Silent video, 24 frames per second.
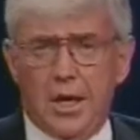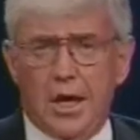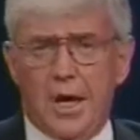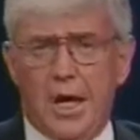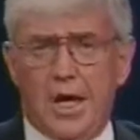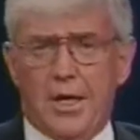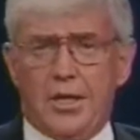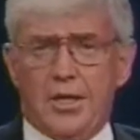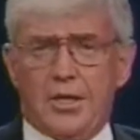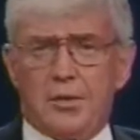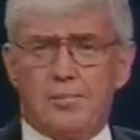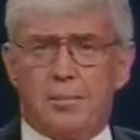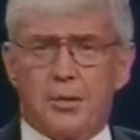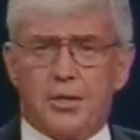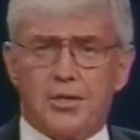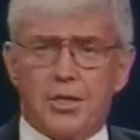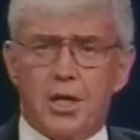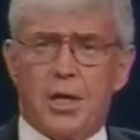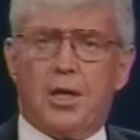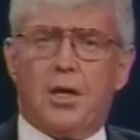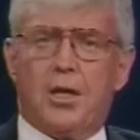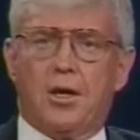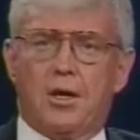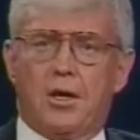and it's
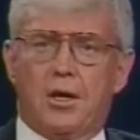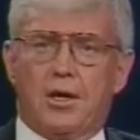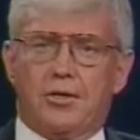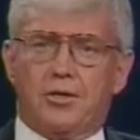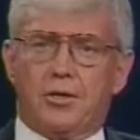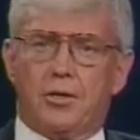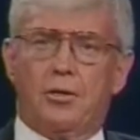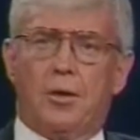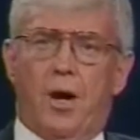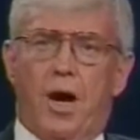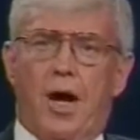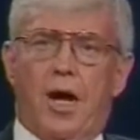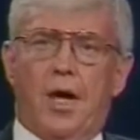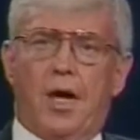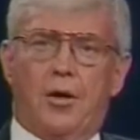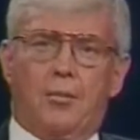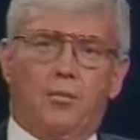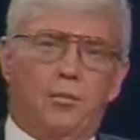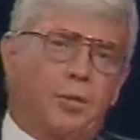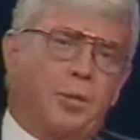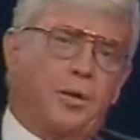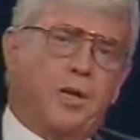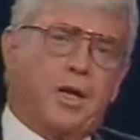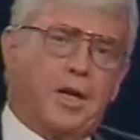particularly too high
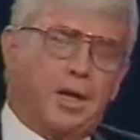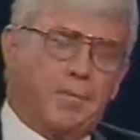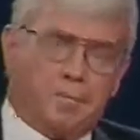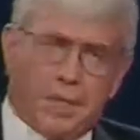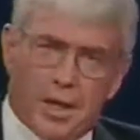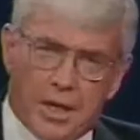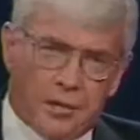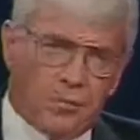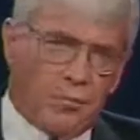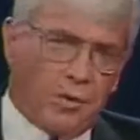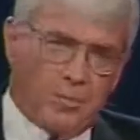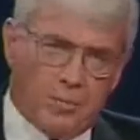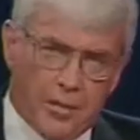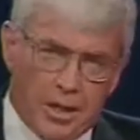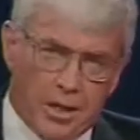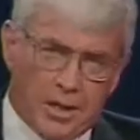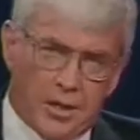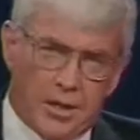on working men and women.